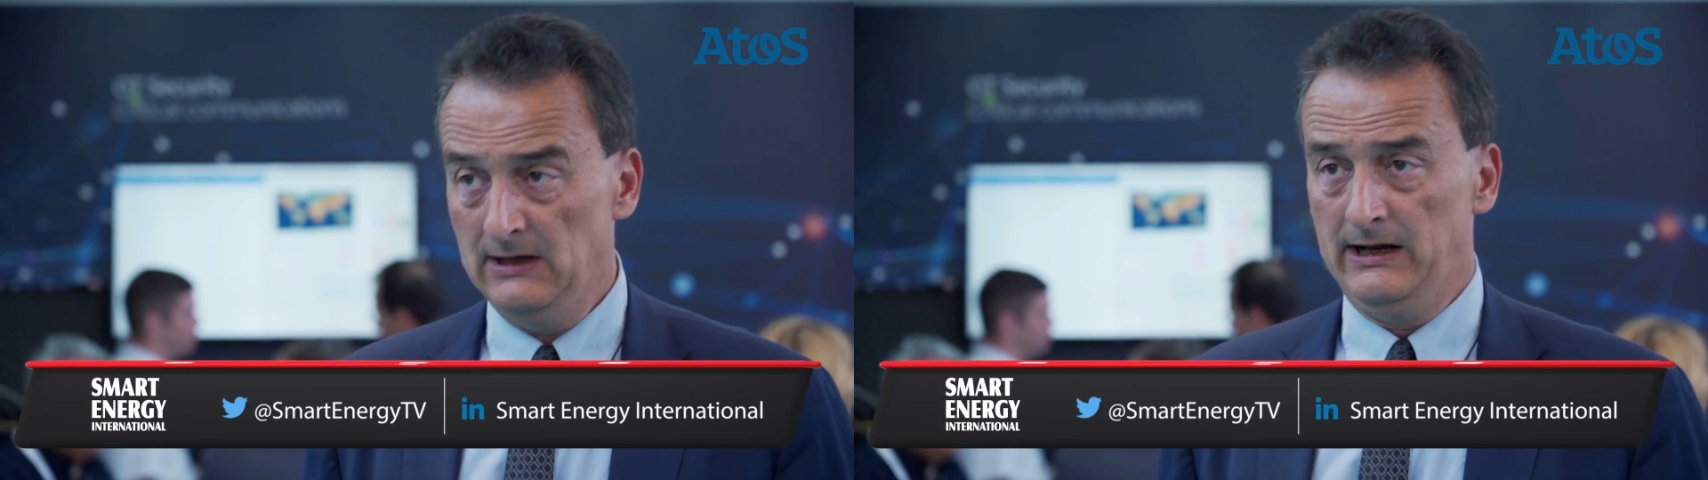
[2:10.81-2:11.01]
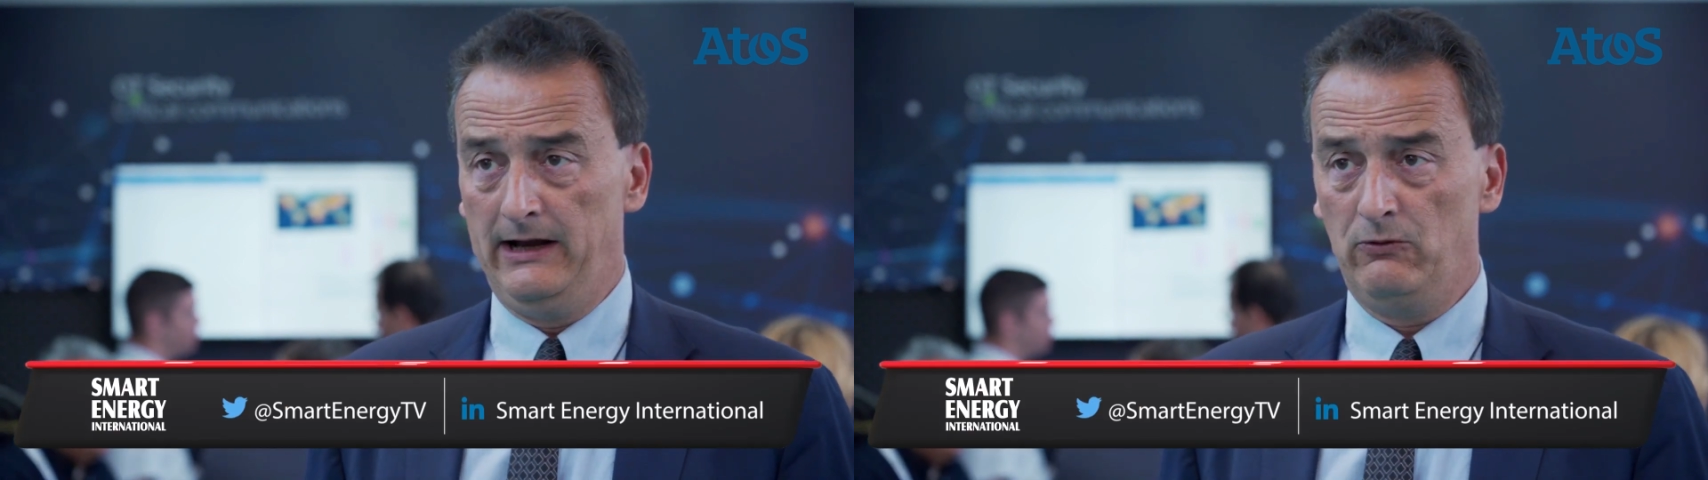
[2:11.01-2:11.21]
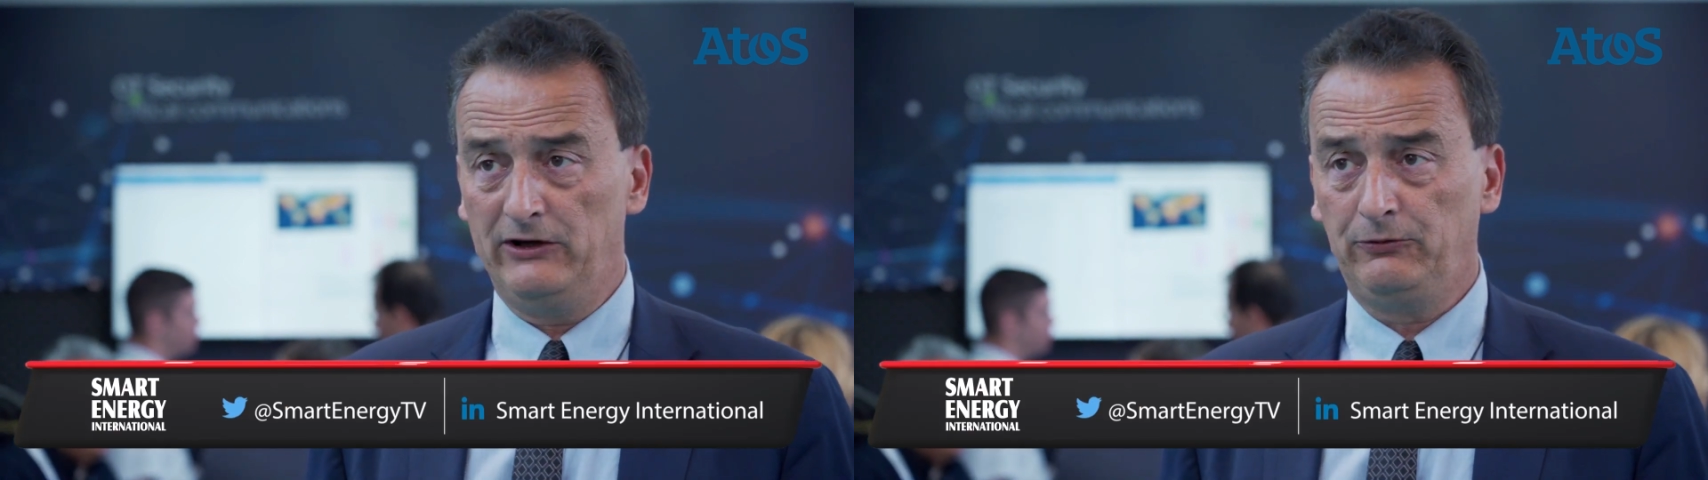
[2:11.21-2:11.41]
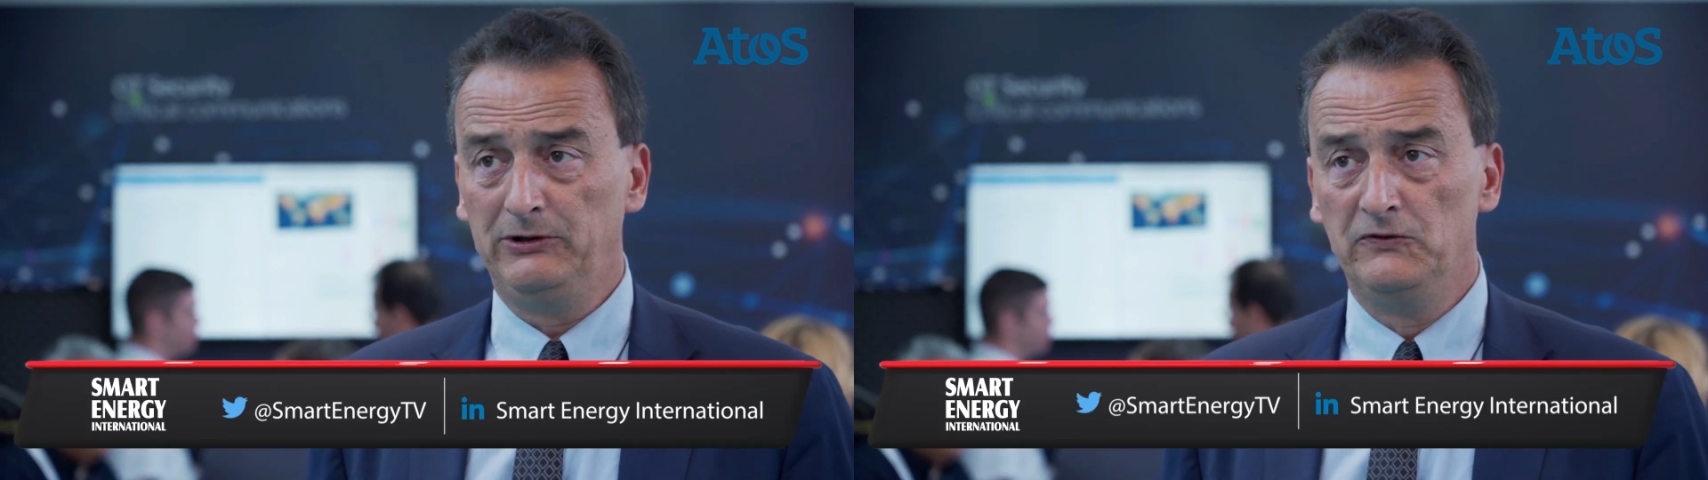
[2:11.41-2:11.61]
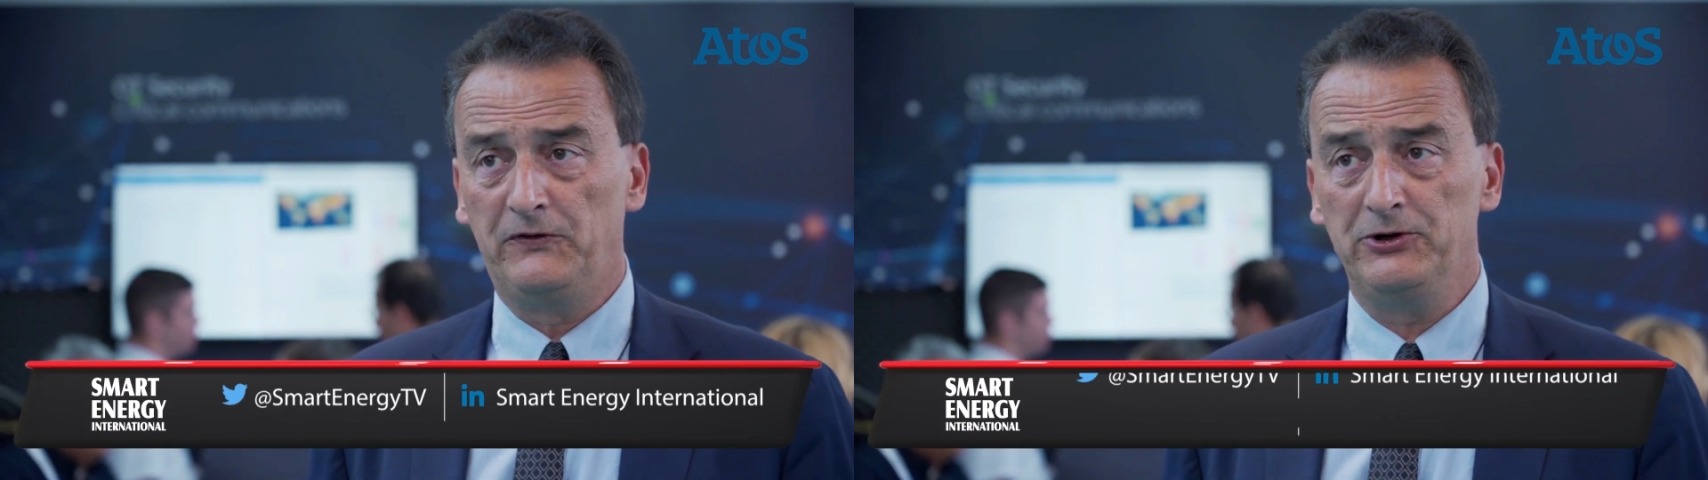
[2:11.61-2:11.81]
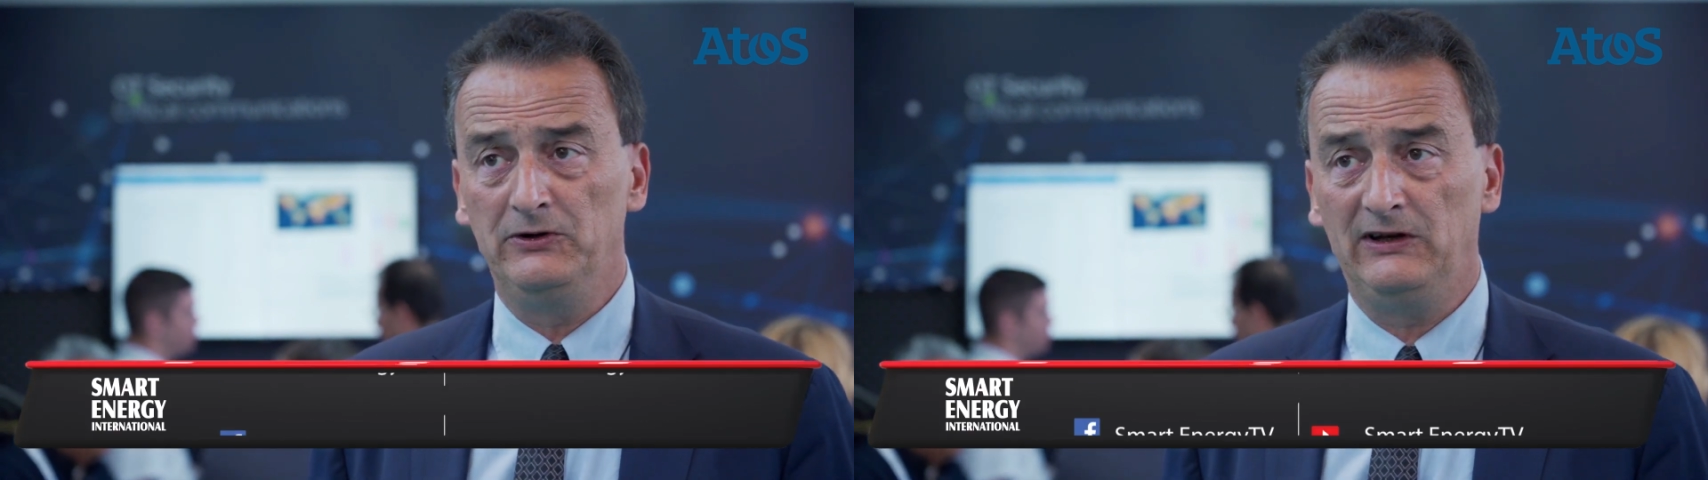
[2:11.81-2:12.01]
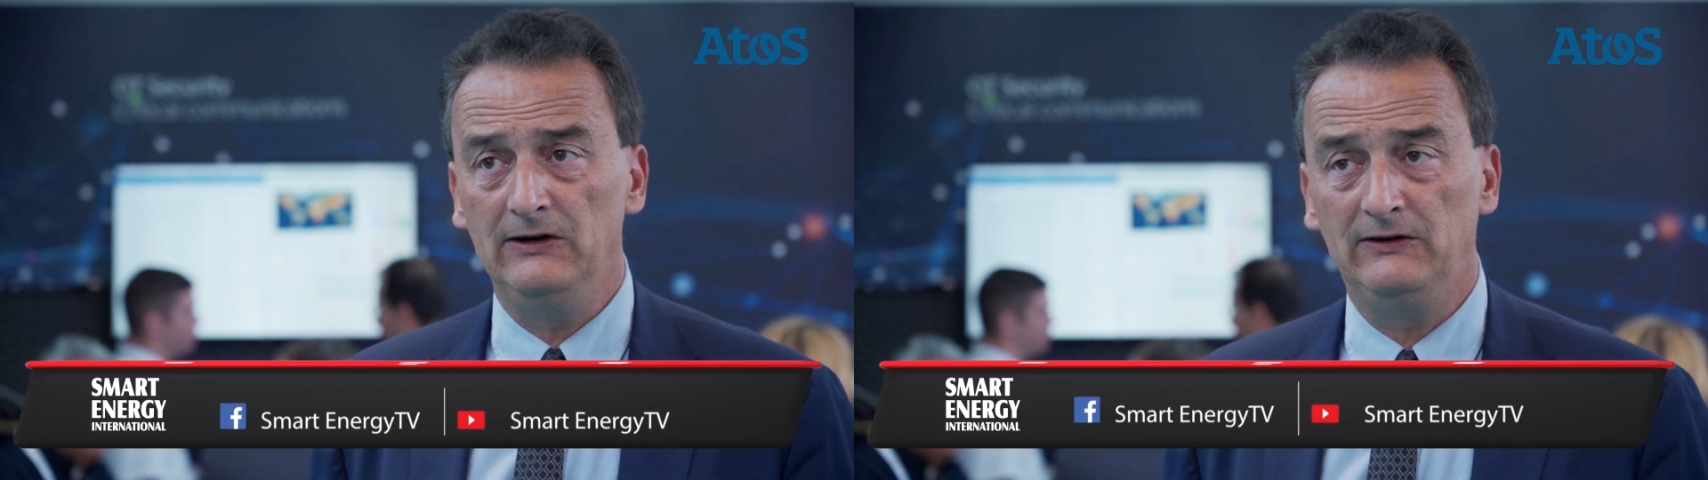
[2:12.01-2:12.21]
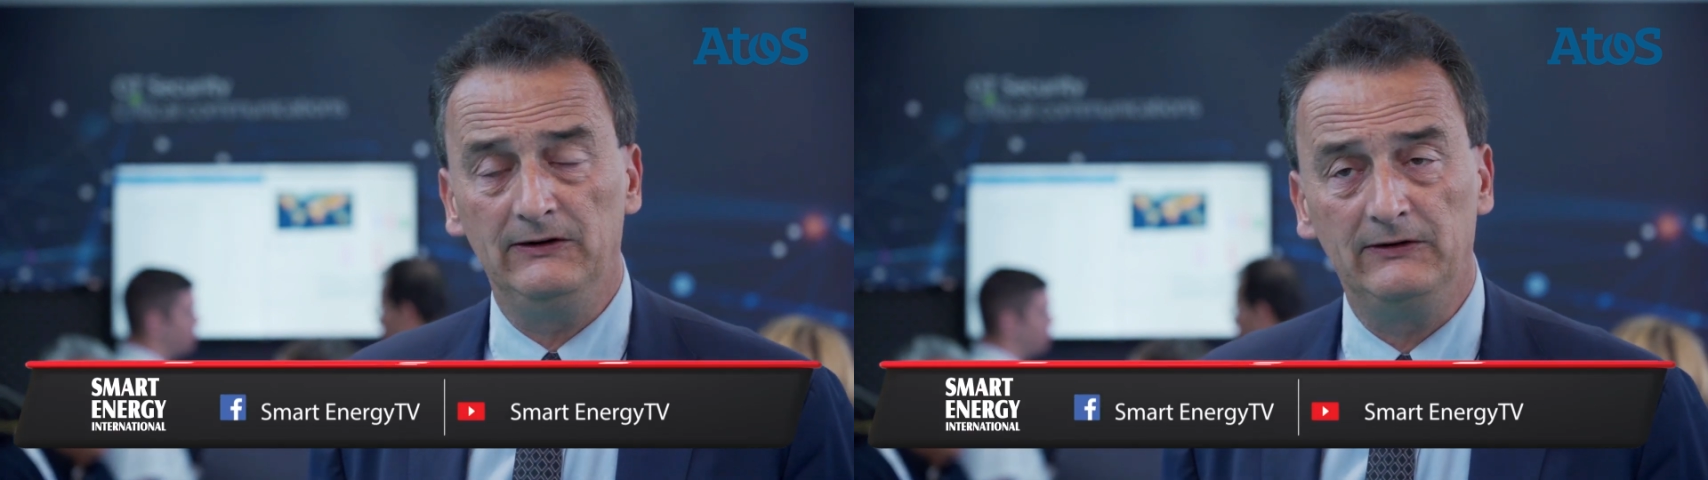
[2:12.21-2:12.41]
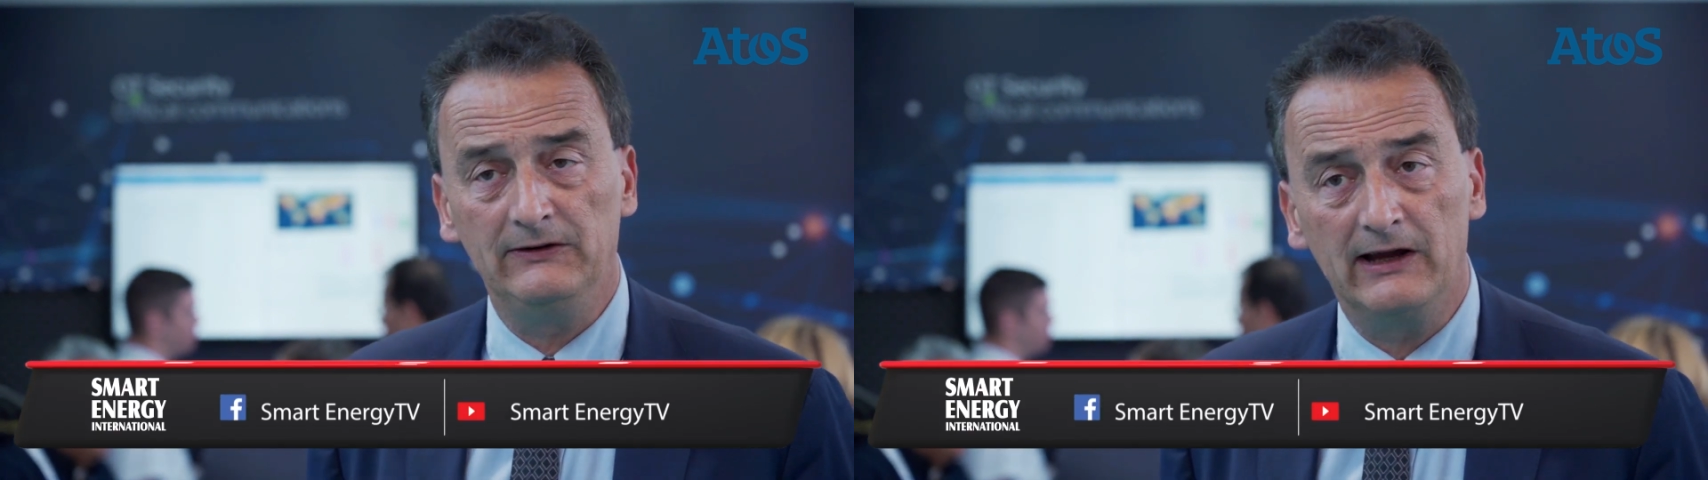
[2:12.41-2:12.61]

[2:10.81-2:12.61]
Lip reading: And what we do for utilities is